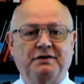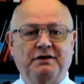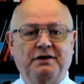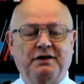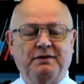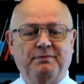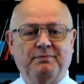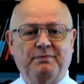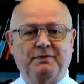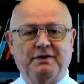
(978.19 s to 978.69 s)

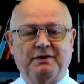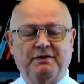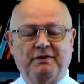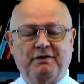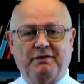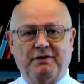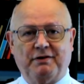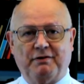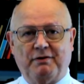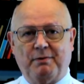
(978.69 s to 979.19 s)
And
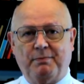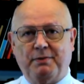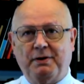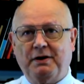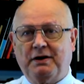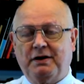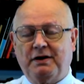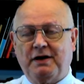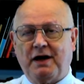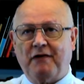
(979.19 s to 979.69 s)
there are
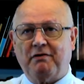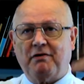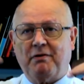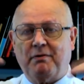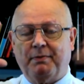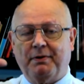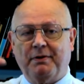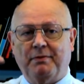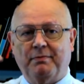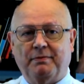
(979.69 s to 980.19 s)
big
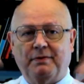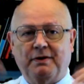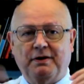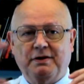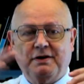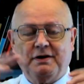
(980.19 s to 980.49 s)
cherubim